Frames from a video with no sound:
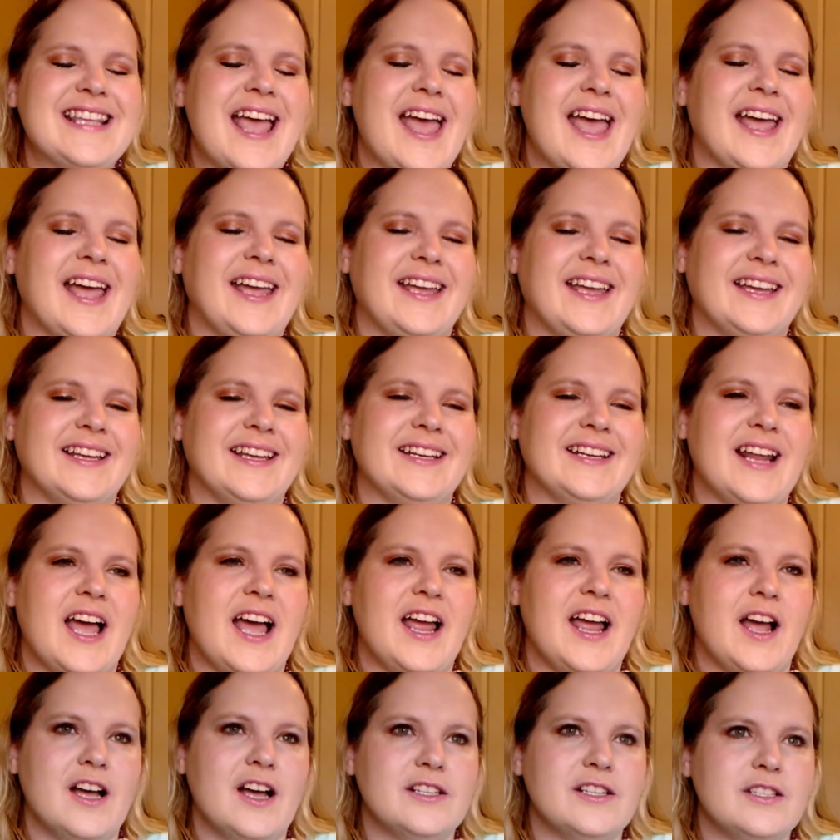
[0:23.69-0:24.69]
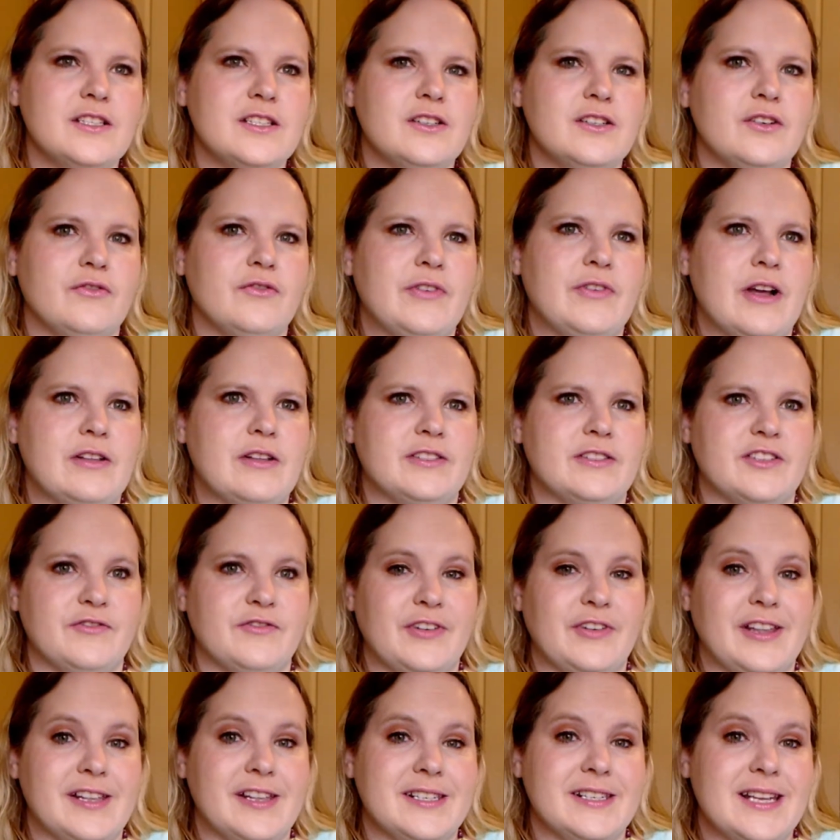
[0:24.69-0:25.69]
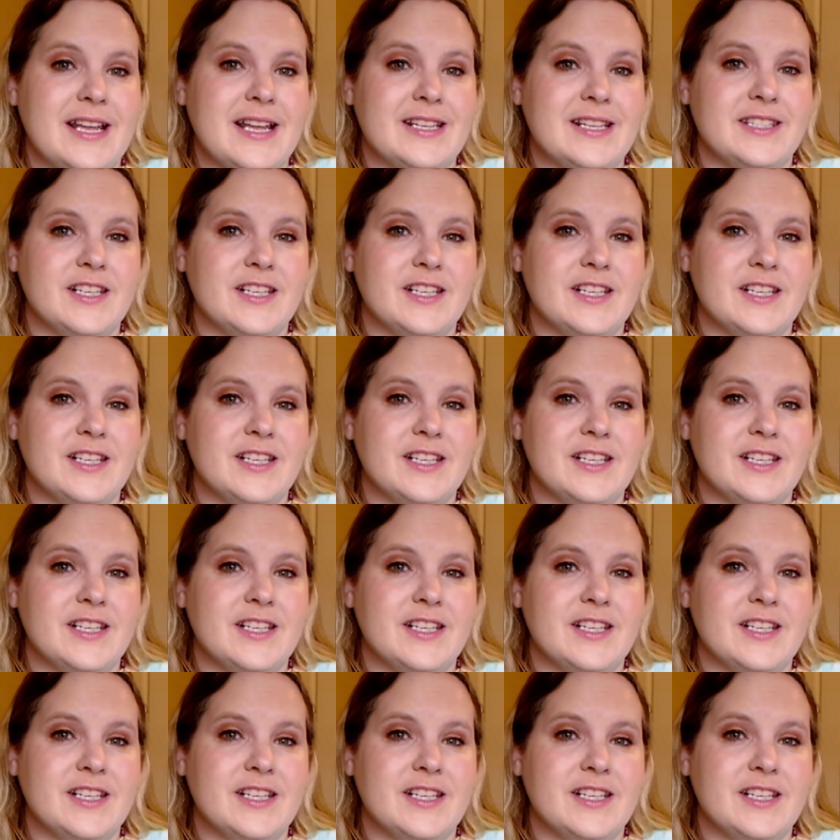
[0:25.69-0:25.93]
and I also found some Valentine's